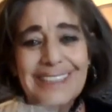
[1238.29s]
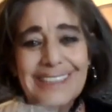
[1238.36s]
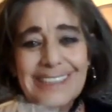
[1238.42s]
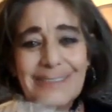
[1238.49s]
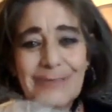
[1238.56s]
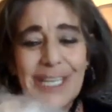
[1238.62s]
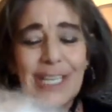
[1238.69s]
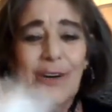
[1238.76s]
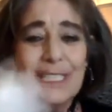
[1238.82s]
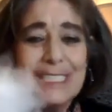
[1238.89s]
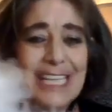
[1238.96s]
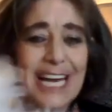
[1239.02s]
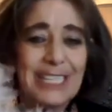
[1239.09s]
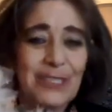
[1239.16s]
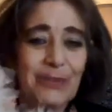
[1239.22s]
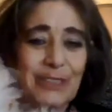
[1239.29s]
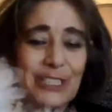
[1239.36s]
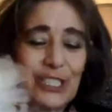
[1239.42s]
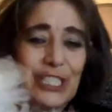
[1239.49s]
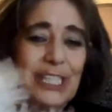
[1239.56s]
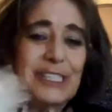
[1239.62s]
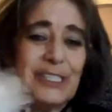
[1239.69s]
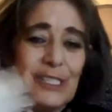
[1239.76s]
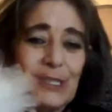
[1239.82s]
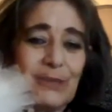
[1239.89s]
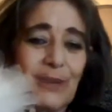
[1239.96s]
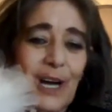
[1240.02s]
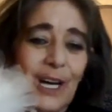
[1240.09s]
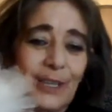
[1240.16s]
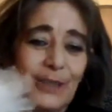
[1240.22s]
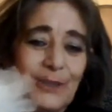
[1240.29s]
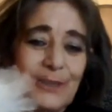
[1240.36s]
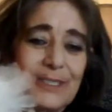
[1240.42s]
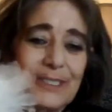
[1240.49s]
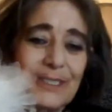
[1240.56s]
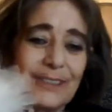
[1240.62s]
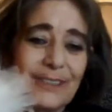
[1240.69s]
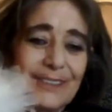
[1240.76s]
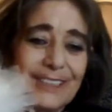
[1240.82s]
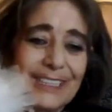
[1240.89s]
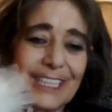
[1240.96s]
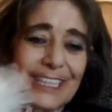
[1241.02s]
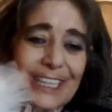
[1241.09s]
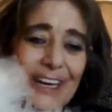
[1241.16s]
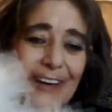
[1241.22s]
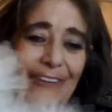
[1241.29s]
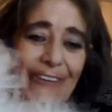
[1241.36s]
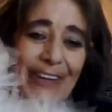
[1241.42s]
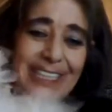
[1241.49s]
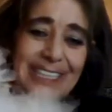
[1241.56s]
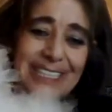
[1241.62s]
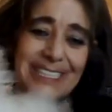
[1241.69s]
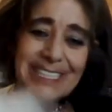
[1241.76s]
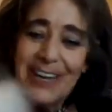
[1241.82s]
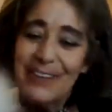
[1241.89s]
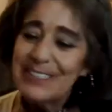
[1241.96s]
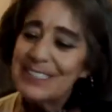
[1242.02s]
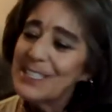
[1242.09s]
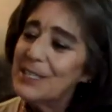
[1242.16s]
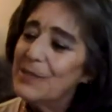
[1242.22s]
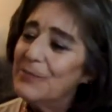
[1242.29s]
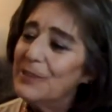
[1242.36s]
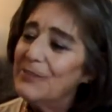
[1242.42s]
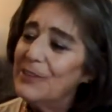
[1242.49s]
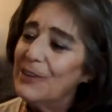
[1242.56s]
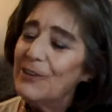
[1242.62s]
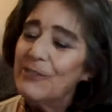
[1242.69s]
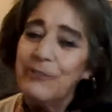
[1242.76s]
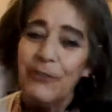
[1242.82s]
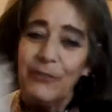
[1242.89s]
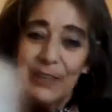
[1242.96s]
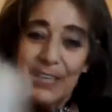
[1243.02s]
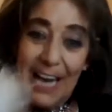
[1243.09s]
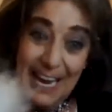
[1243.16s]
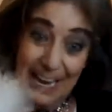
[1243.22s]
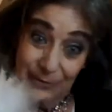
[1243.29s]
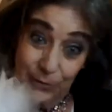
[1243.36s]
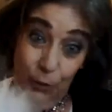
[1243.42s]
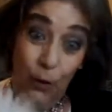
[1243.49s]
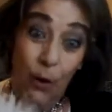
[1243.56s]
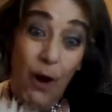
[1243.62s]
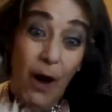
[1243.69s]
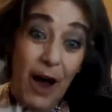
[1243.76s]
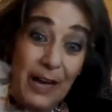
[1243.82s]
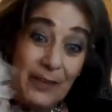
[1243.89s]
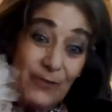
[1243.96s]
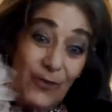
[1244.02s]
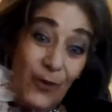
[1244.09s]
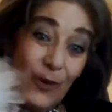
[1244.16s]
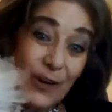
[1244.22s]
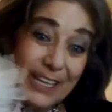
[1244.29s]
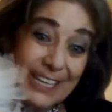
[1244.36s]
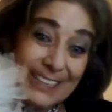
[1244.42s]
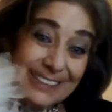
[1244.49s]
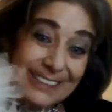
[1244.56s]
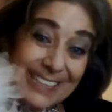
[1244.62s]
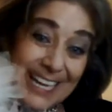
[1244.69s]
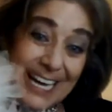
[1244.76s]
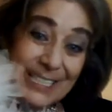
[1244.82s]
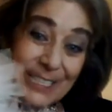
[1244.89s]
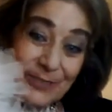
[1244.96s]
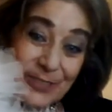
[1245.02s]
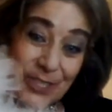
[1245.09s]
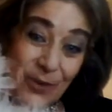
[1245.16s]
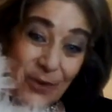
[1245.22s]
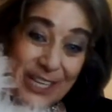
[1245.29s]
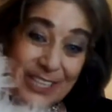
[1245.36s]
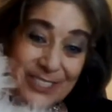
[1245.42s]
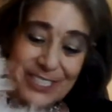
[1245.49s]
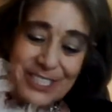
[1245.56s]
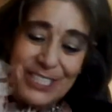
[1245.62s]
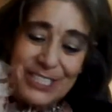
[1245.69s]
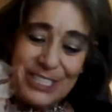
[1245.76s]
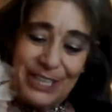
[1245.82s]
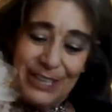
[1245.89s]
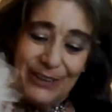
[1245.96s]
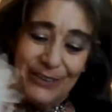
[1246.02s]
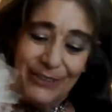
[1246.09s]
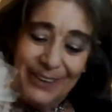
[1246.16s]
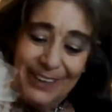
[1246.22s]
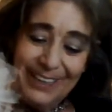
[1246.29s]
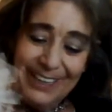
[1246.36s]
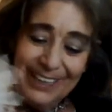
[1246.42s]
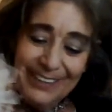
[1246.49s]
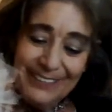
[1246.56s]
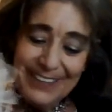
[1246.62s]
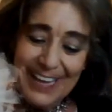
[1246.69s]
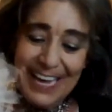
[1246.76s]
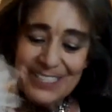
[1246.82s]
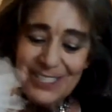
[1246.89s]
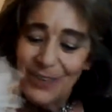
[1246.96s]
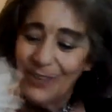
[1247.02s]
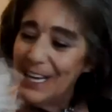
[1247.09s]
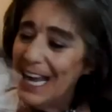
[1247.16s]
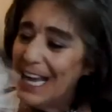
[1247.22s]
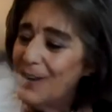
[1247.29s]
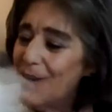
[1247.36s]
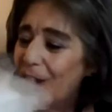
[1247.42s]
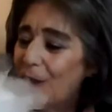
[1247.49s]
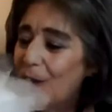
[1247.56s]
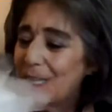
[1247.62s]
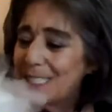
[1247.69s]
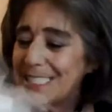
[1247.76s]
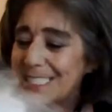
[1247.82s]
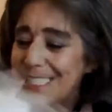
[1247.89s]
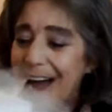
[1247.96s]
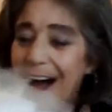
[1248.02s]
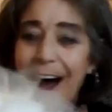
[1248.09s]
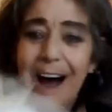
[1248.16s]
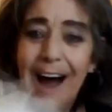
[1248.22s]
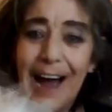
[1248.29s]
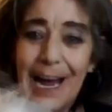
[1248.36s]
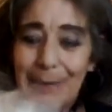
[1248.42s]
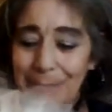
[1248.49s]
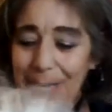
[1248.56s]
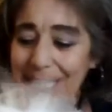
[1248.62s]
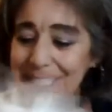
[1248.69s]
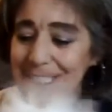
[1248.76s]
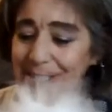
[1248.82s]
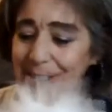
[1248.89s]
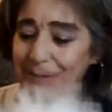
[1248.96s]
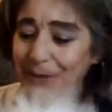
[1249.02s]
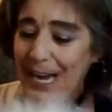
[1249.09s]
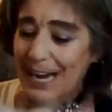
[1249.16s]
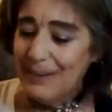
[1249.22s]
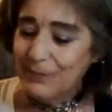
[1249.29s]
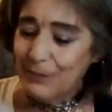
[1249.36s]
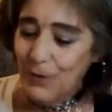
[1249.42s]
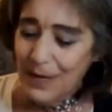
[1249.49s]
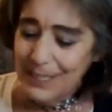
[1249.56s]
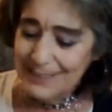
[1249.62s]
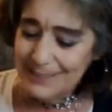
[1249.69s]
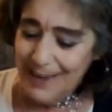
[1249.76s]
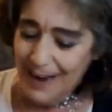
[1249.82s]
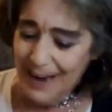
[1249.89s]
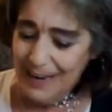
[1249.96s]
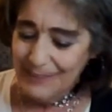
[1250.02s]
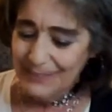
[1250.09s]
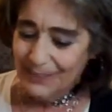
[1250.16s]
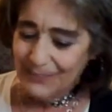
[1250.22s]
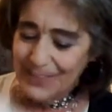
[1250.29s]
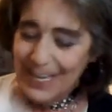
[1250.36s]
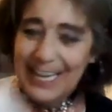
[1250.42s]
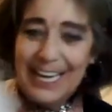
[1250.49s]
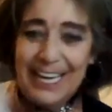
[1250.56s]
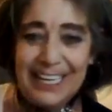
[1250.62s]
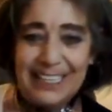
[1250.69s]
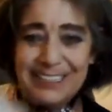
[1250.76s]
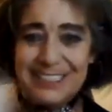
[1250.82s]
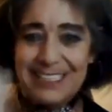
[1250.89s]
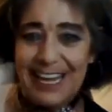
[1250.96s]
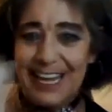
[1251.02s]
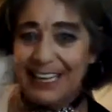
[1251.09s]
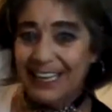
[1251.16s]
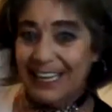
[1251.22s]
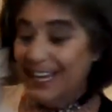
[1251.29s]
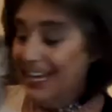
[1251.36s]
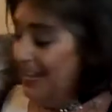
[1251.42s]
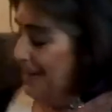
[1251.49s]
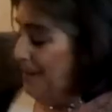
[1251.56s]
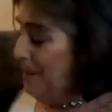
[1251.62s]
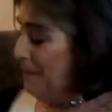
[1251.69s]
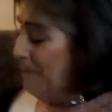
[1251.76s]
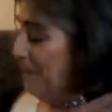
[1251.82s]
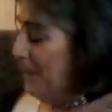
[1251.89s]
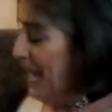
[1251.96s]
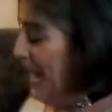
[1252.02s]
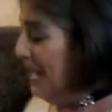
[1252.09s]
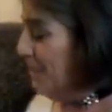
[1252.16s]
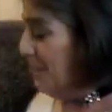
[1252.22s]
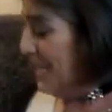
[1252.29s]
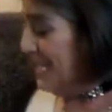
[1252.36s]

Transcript: because that's when Jesus rose, So it's going to be beautiful, but I have a lot more cutting of squares to do. That's all right. I got lots of time. I do. I have a lot of time on my hands lately. But anyway,